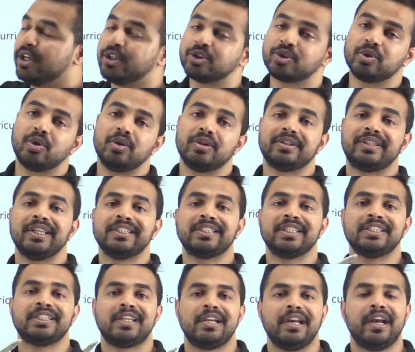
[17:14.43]
So this
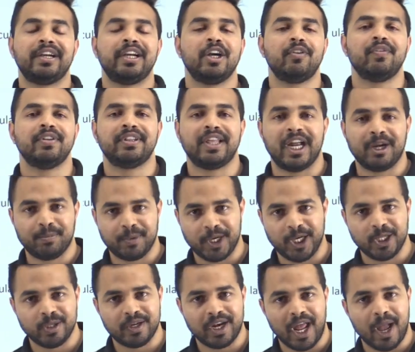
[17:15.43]
is related with that
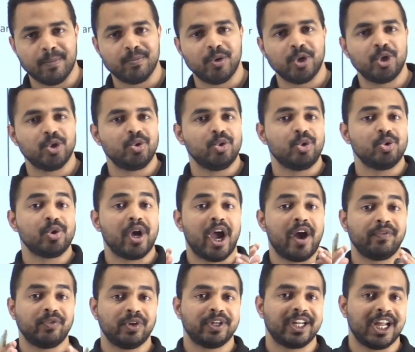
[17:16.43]
particular M O U. You
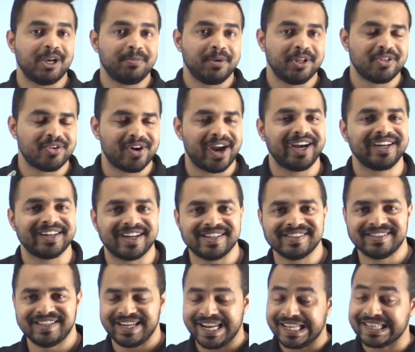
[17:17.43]
have to tell me the right
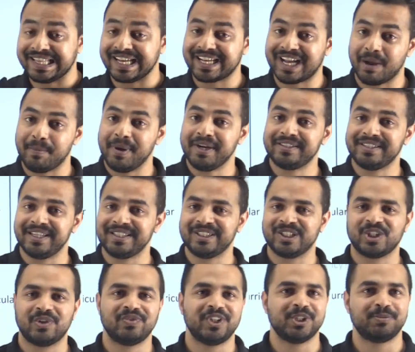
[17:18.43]
answer in the comment
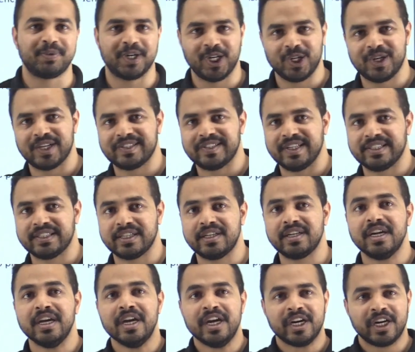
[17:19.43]
section of this particular
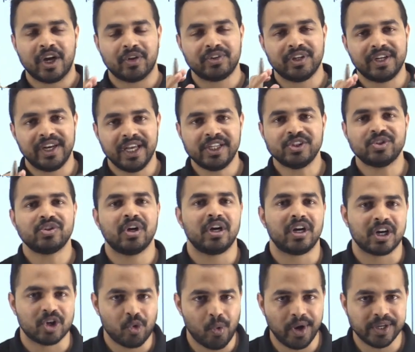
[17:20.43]
session. Now the next
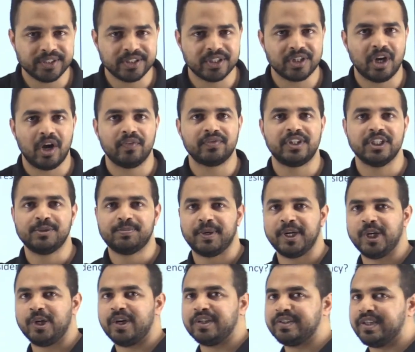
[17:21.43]
question of this
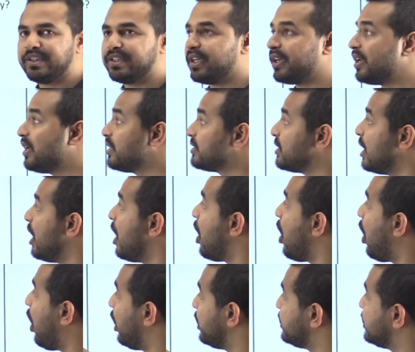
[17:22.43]
particular session is
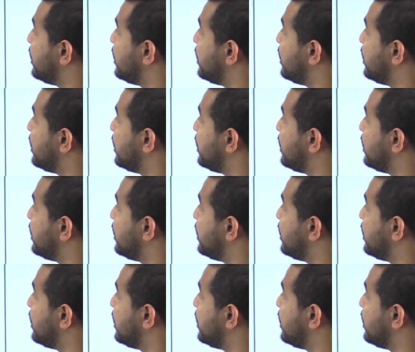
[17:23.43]
on